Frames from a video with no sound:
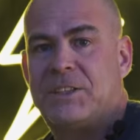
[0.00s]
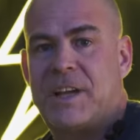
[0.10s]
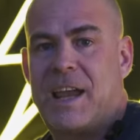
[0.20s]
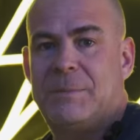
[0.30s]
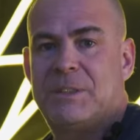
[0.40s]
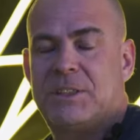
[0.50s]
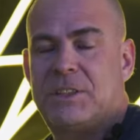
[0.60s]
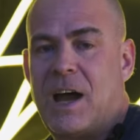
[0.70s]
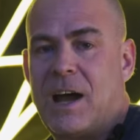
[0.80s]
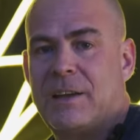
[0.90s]
James at
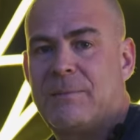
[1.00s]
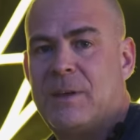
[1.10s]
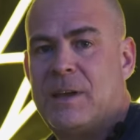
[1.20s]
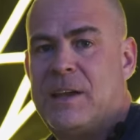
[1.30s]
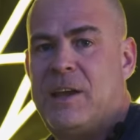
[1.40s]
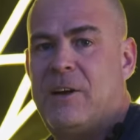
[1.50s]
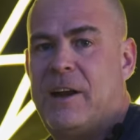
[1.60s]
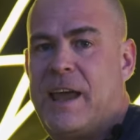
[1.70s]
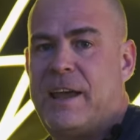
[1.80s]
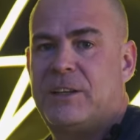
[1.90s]
SHOC here
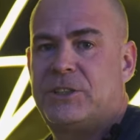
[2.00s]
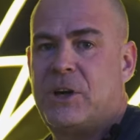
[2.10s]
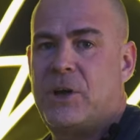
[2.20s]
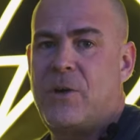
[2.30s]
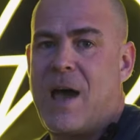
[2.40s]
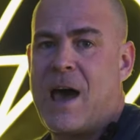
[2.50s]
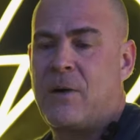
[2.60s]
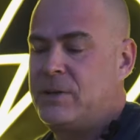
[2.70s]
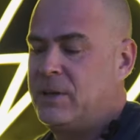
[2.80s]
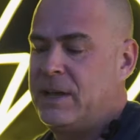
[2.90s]
today to show you how
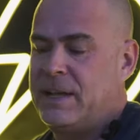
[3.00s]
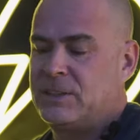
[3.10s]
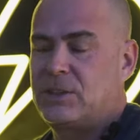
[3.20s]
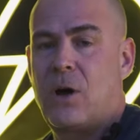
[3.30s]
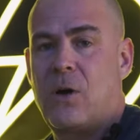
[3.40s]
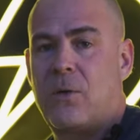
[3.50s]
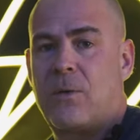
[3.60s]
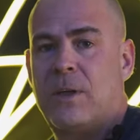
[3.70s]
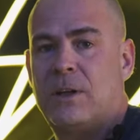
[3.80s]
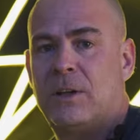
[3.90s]
to install
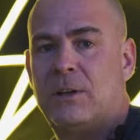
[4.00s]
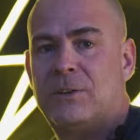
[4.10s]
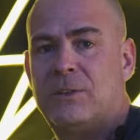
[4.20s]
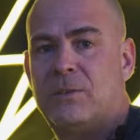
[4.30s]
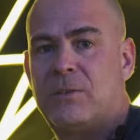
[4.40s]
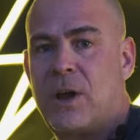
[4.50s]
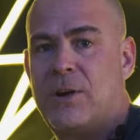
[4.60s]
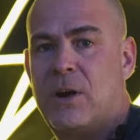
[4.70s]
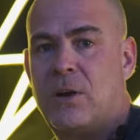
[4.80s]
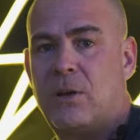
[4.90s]
the
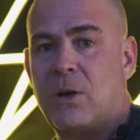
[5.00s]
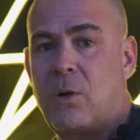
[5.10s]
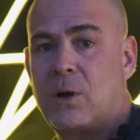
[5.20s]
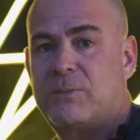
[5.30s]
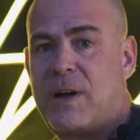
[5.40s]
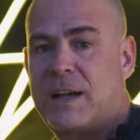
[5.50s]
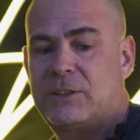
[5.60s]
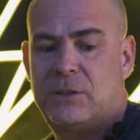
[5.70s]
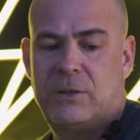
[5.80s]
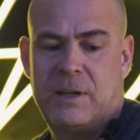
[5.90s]
Thunder lacrosse
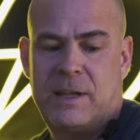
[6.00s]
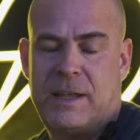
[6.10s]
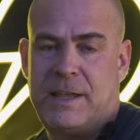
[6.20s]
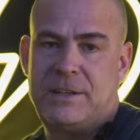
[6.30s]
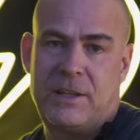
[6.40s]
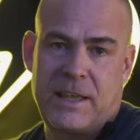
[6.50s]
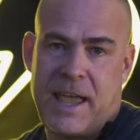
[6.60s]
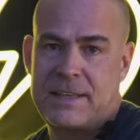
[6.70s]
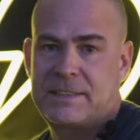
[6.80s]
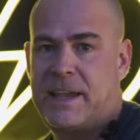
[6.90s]
visor into the
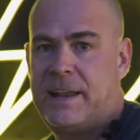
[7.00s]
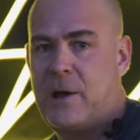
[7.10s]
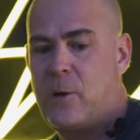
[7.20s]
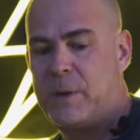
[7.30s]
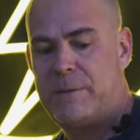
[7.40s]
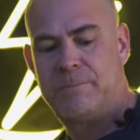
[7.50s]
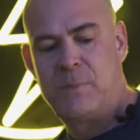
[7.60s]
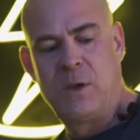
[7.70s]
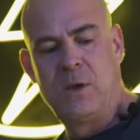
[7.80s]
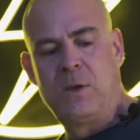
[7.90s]
Cascade helmet.
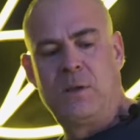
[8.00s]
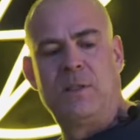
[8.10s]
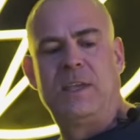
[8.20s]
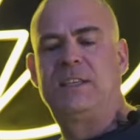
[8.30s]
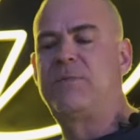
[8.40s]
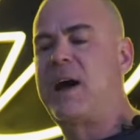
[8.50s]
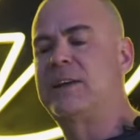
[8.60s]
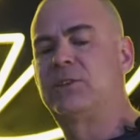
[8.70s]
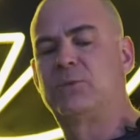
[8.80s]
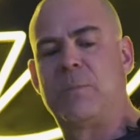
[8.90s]
These
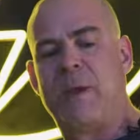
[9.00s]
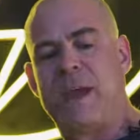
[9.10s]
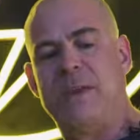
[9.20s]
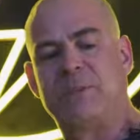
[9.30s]
visors were made